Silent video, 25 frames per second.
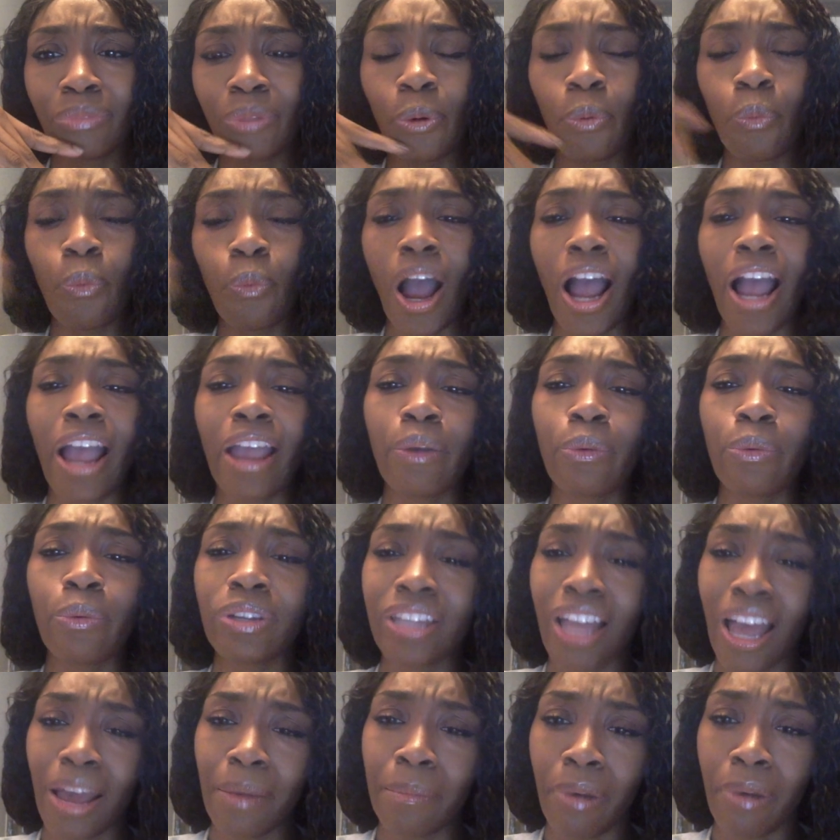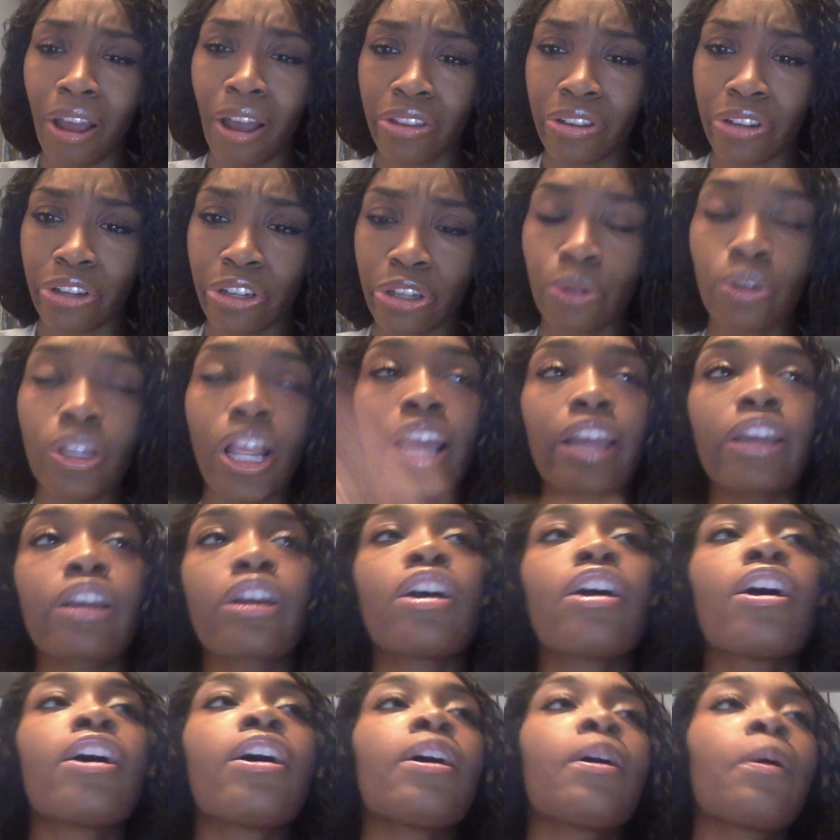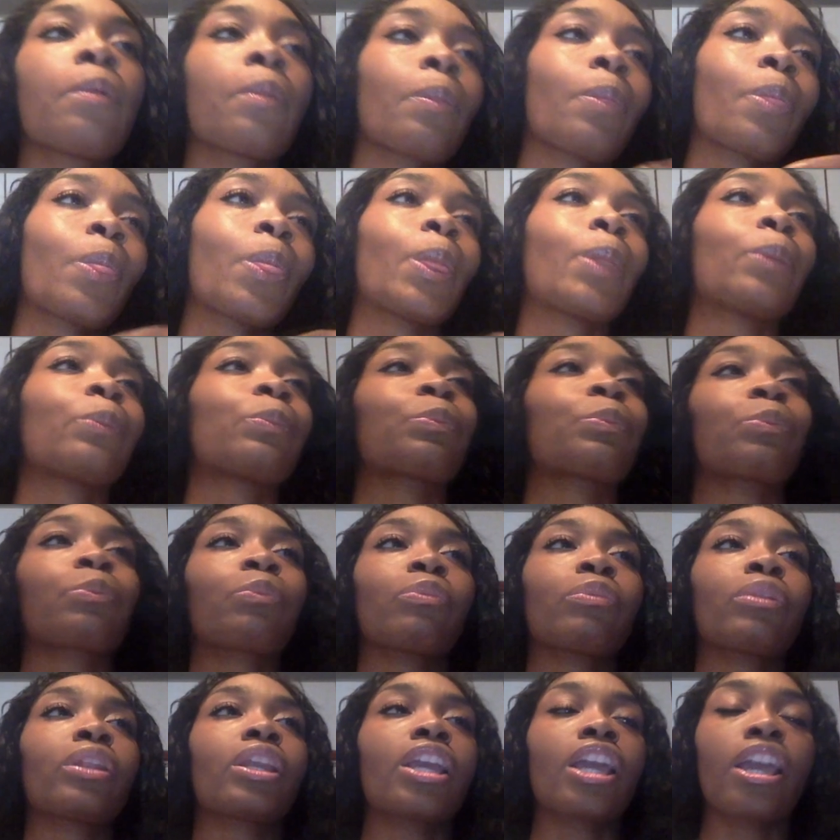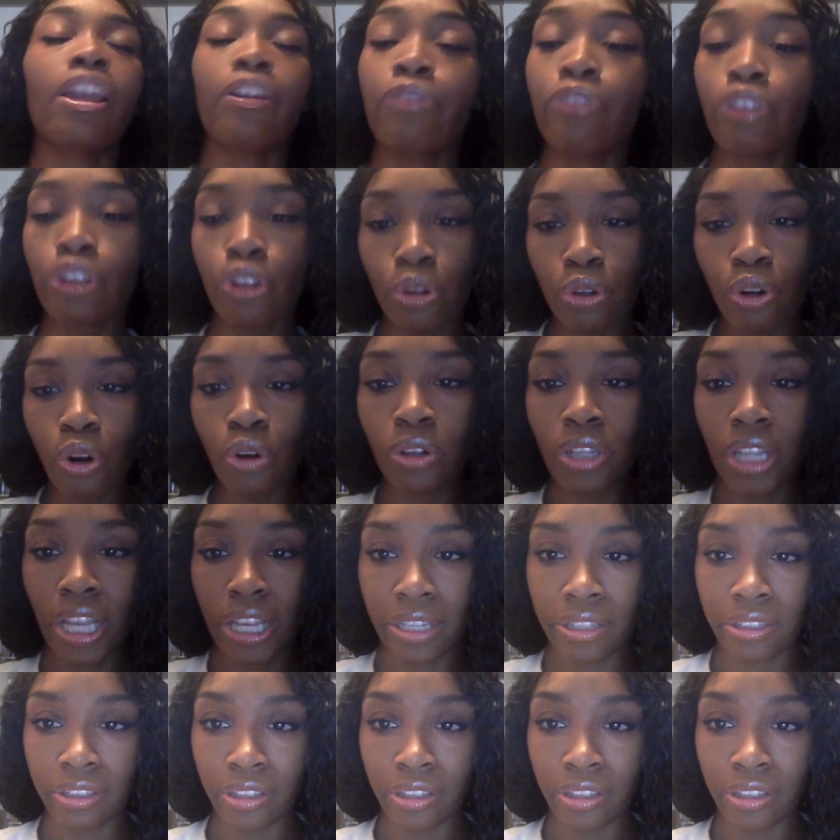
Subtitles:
why would that bother you? Like, if you don't like